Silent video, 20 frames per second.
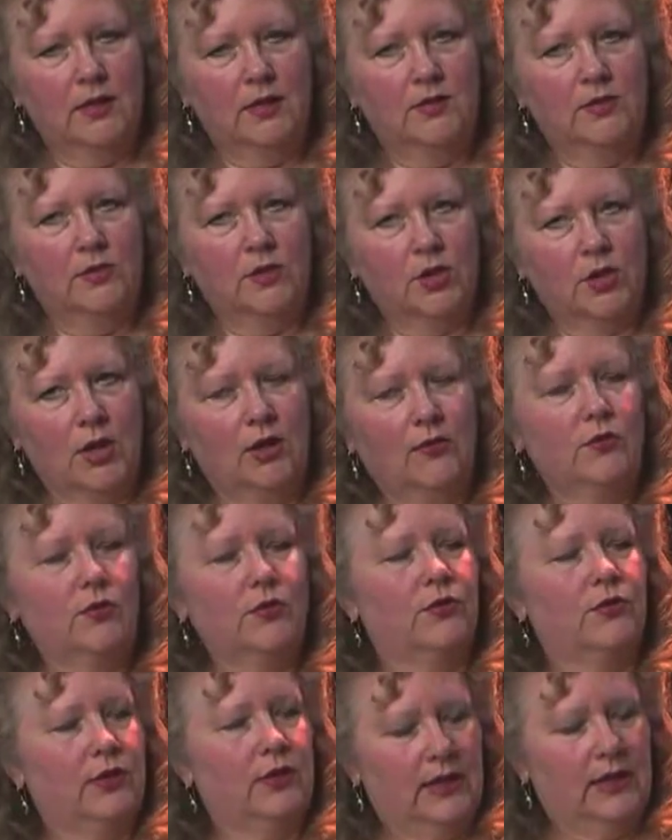the other
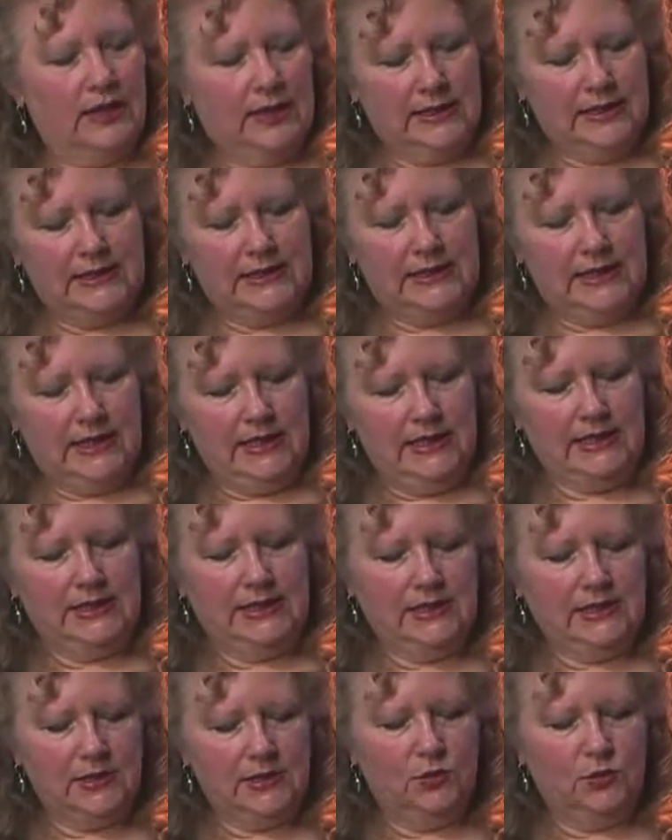thing is that
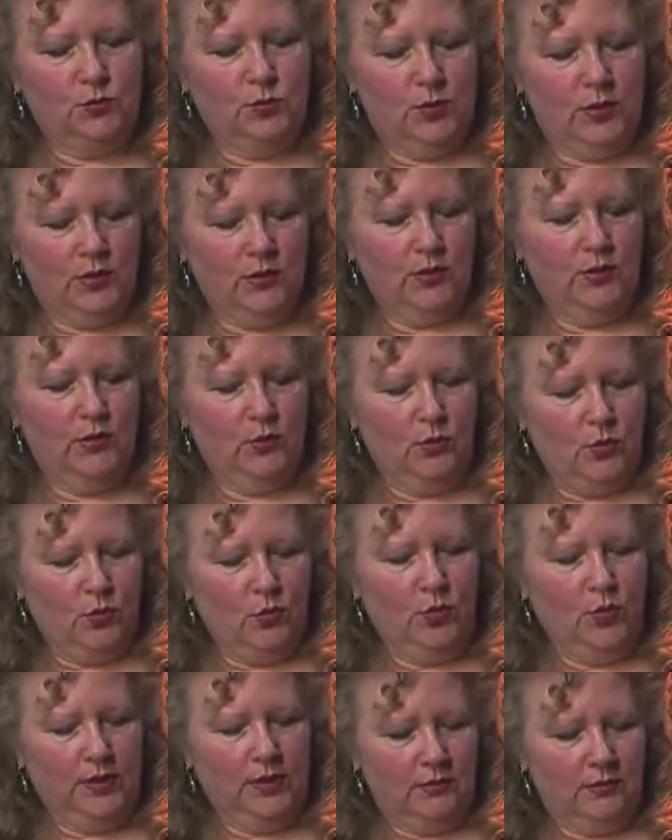it's a superior
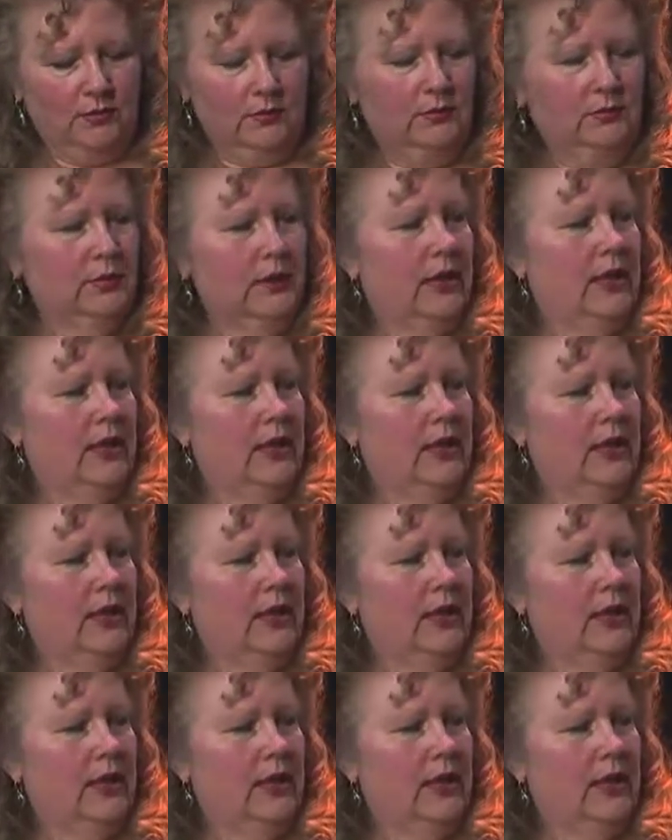oil.